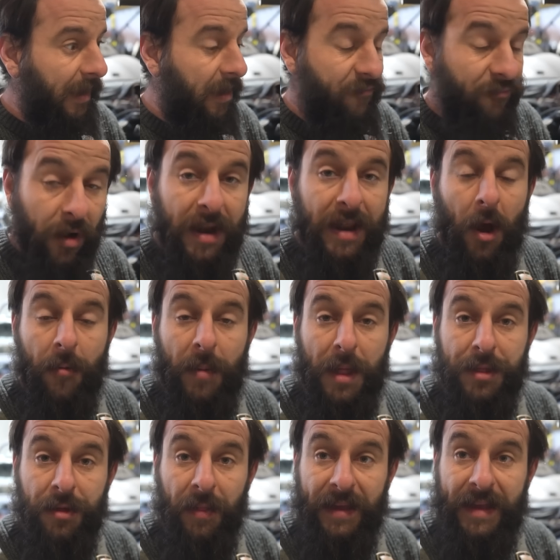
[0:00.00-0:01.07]
I really hope
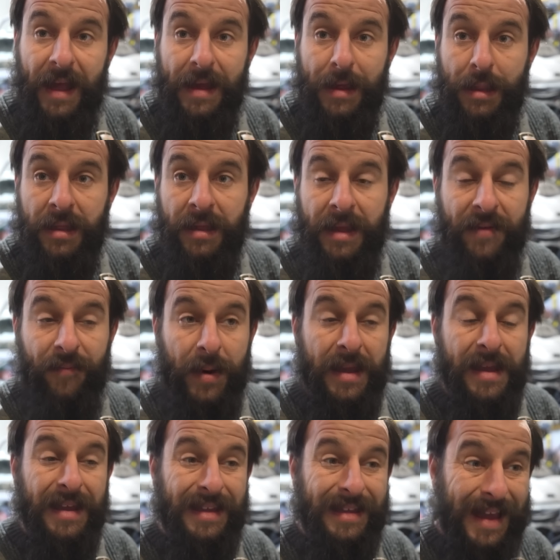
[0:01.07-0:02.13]
that's not the case. If we
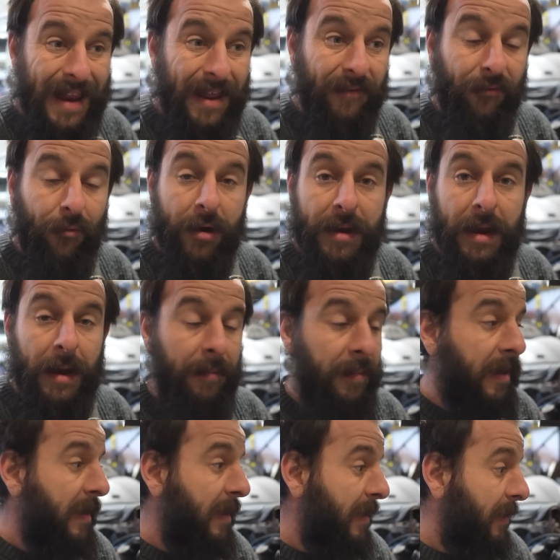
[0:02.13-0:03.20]
can get it freed
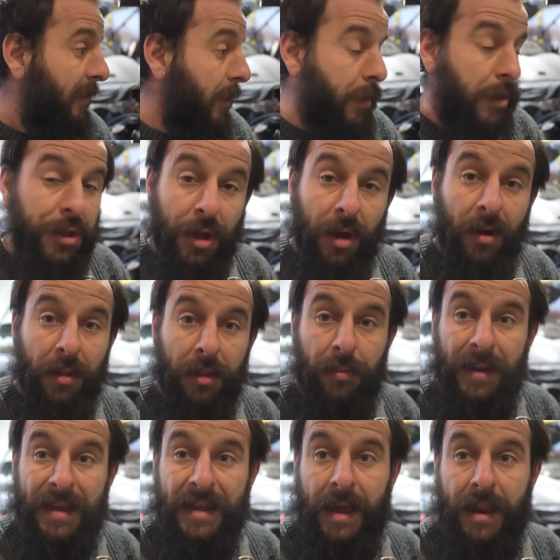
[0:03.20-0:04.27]
up, there's a chance
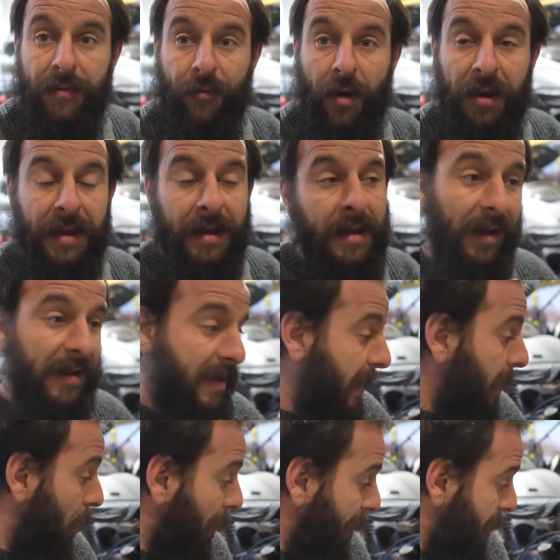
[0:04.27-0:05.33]
we can get it running. I can
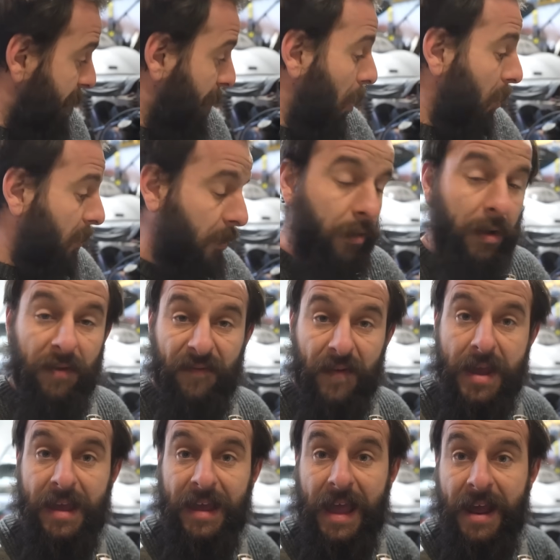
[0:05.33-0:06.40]
get it off its block and on its
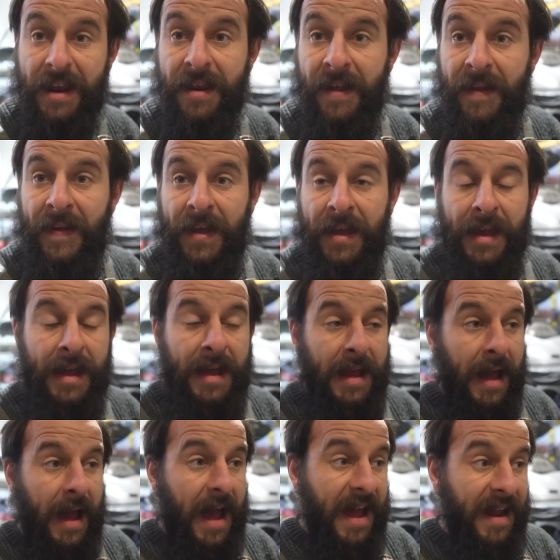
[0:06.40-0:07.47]
feet again,
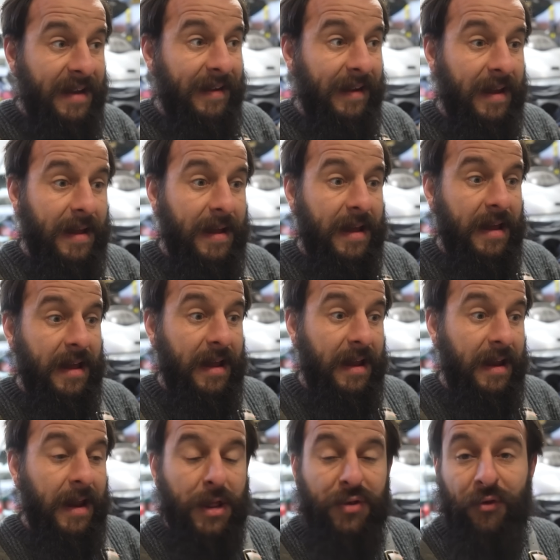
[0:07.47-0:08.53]
and
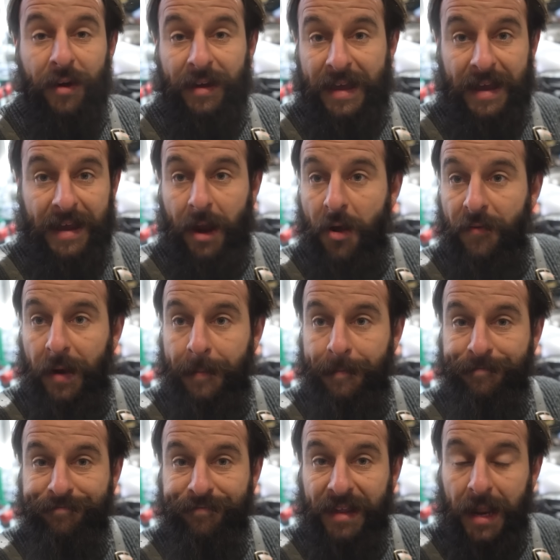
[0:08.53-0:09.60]
let's try and kick it over.
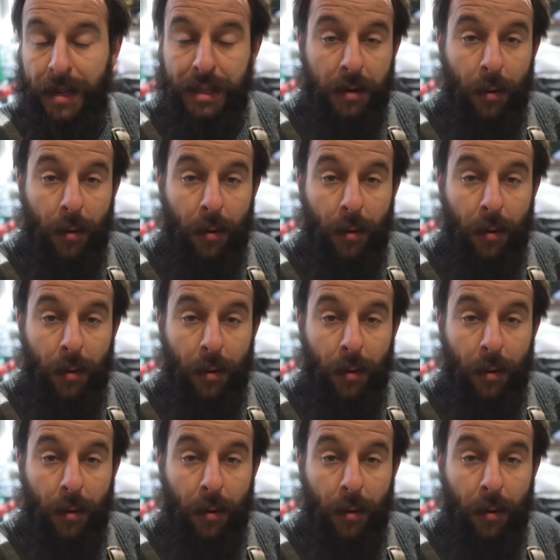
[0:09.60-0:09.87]
Let's see